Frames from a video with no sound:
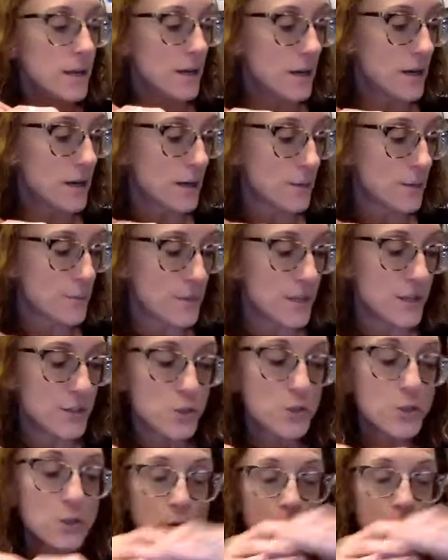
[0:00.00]
then
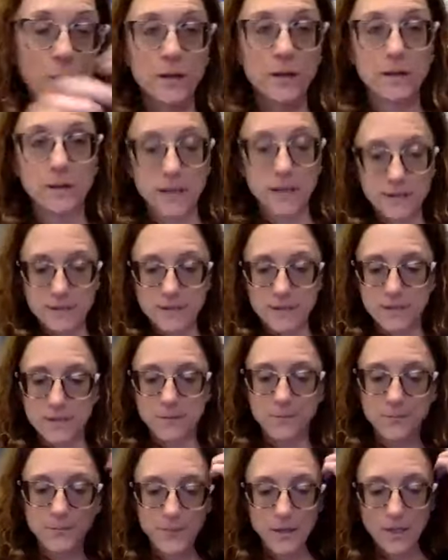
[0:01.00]
you're going to want to cleanse
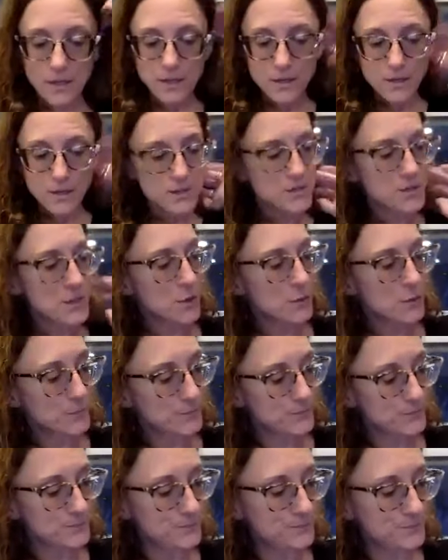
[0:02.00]
them.
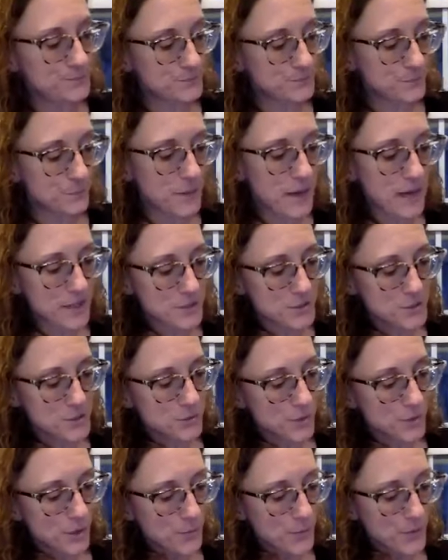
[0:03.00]
So back
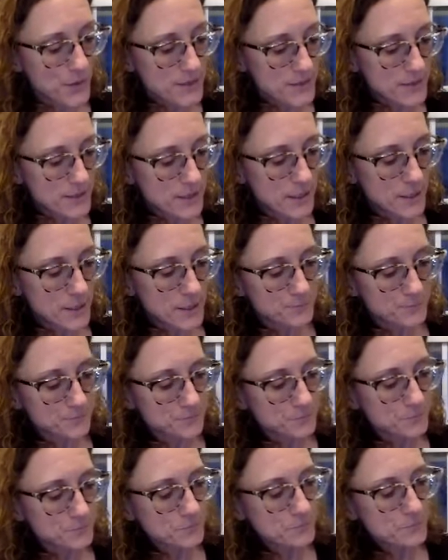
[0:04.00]
to our bracelet here.
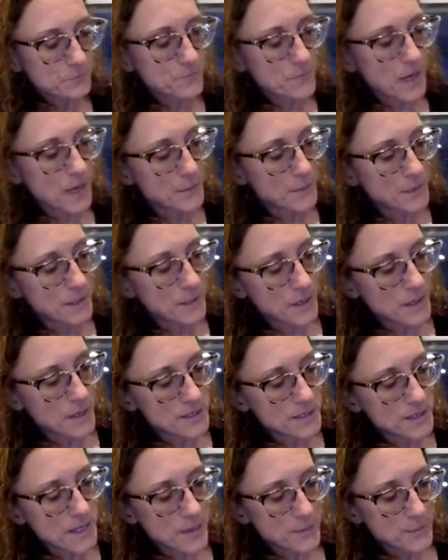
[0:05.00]
I'm going to
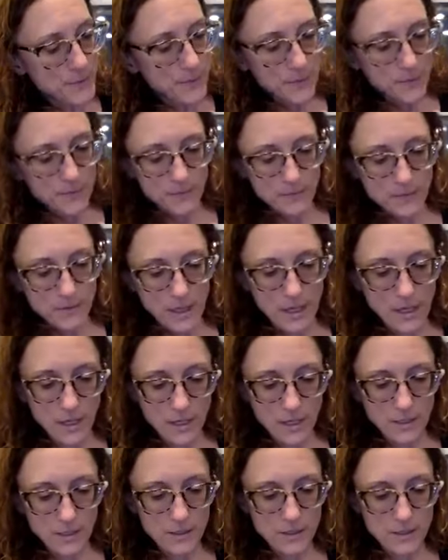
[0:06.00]
untape it
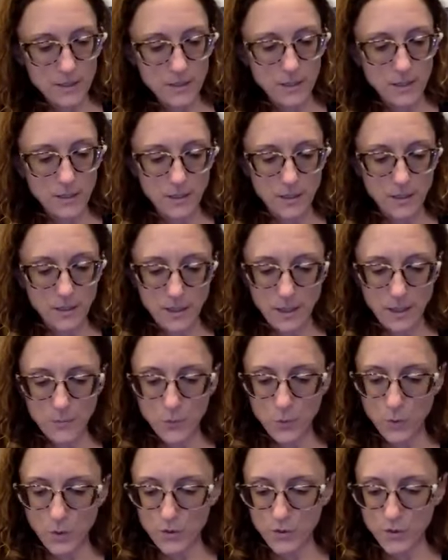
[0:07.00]
and I'm
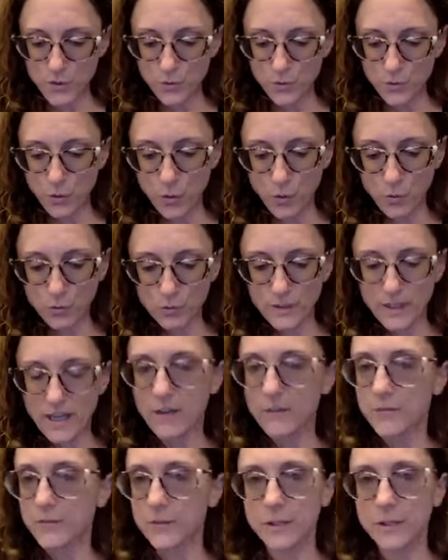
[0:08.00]
going to hold
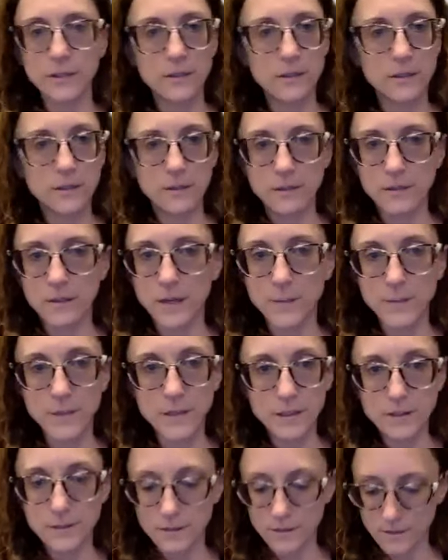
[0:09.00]
carefully. I
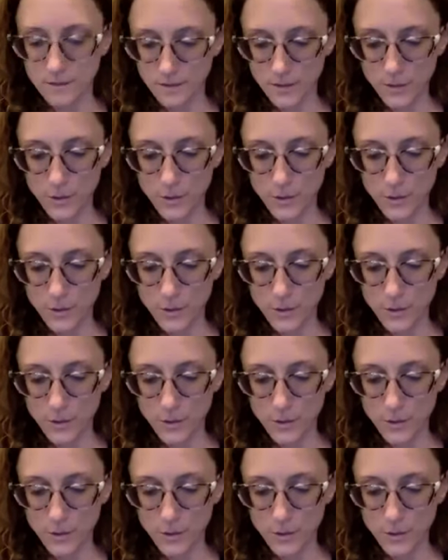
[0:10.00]
mean,